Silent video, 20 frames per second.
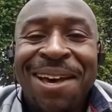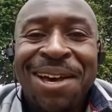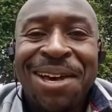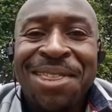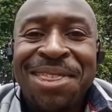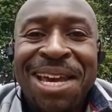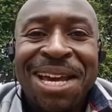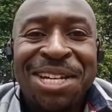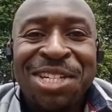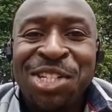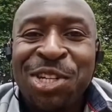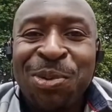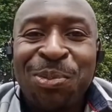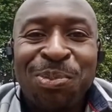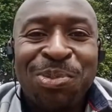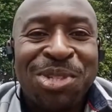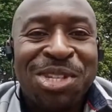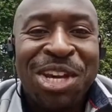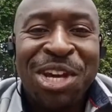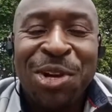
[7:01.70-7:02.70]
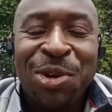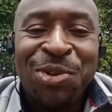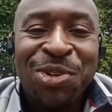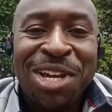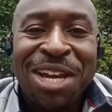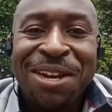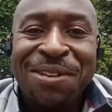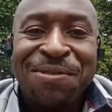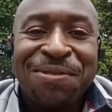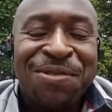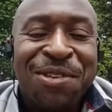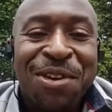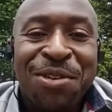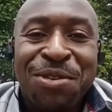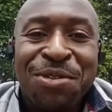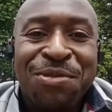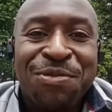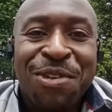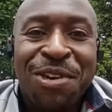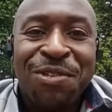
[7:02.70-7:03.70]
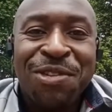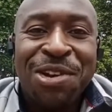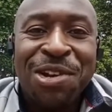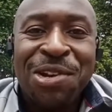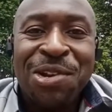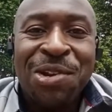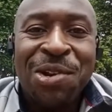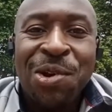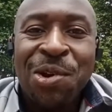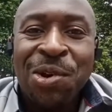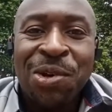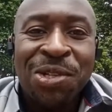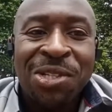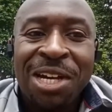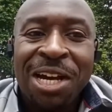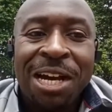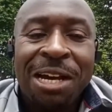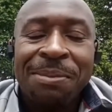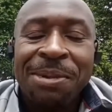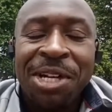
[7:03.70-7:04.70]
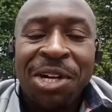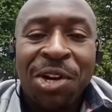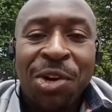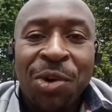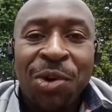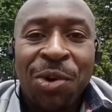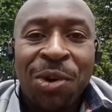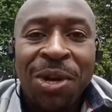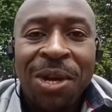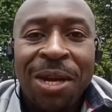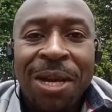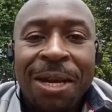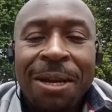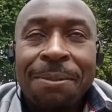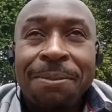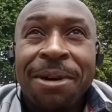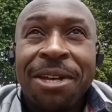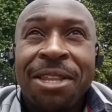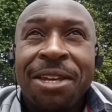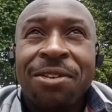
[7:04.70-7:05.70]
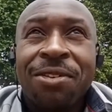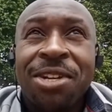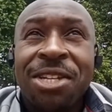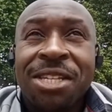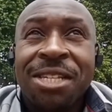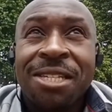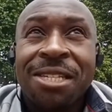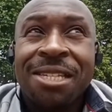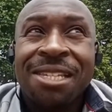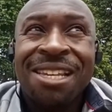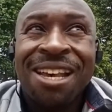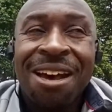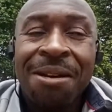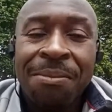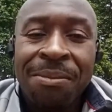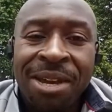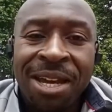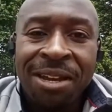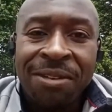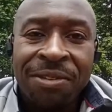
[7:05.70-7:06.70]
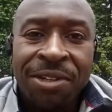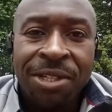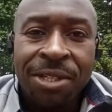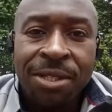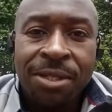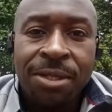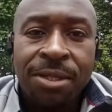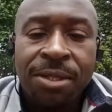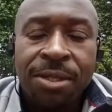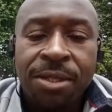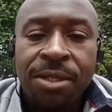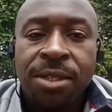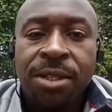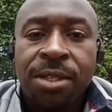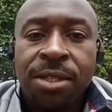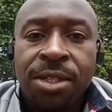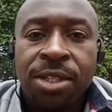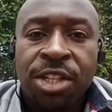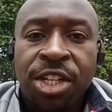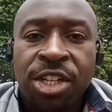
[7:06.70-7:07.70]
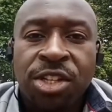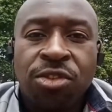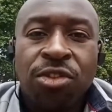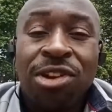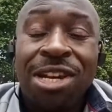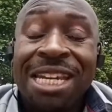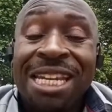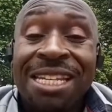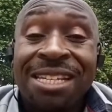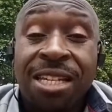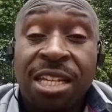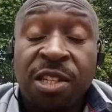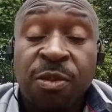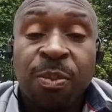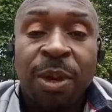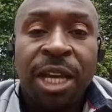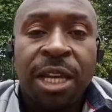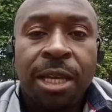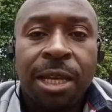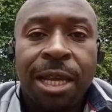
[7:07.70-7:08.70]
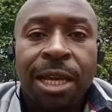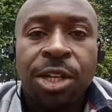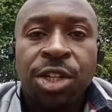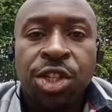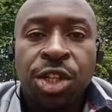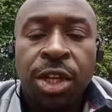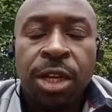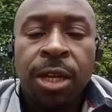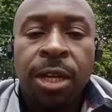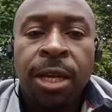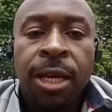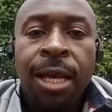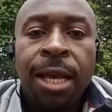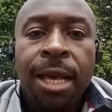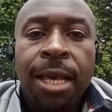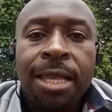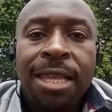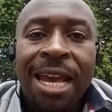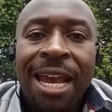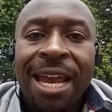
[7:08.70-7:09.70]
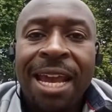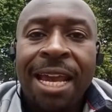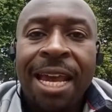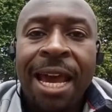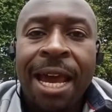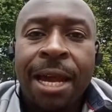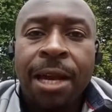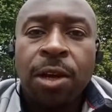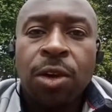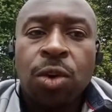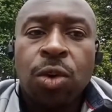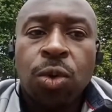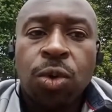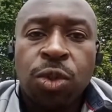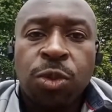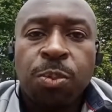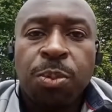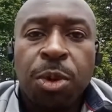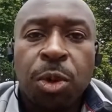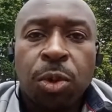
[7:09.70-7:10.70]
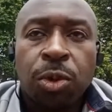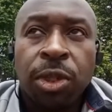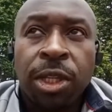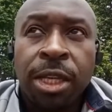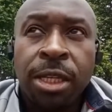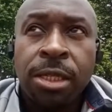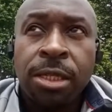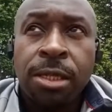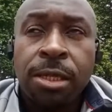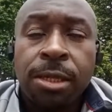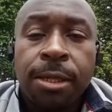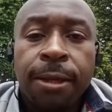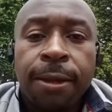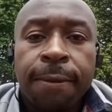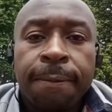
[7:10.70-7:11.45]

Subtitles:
That ship sailed a very, very long time ago. But there is some evidence to suggest, or at least a speculation, that it can cause baldness.